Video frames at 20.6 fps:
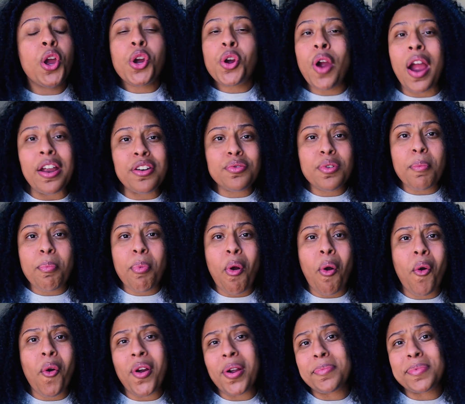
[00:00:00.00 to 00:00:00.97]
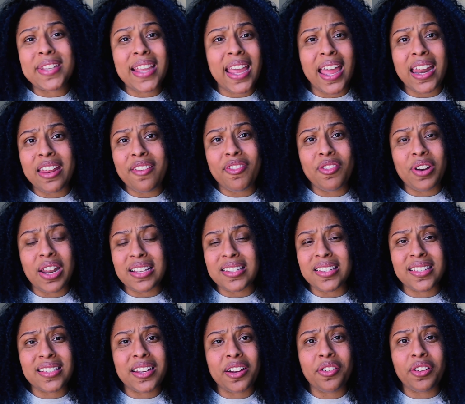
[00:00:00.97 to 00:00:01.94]
graduate programs can't even
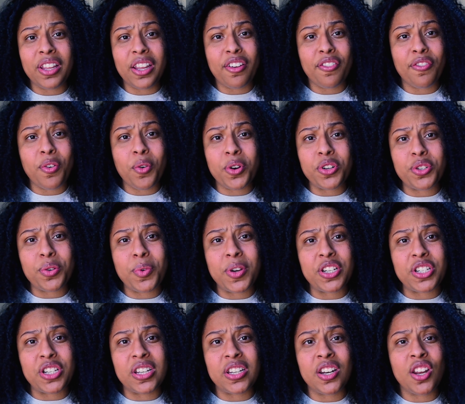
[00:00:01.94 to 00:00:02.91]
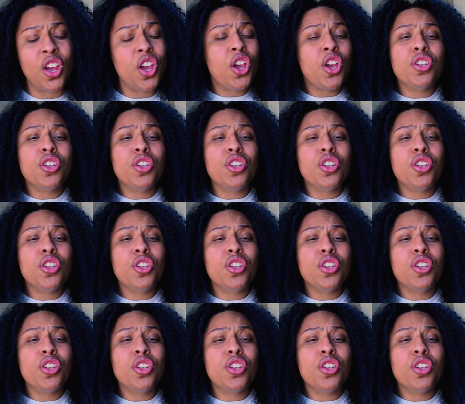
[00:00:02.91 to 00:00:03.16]
necessarily afford tuition.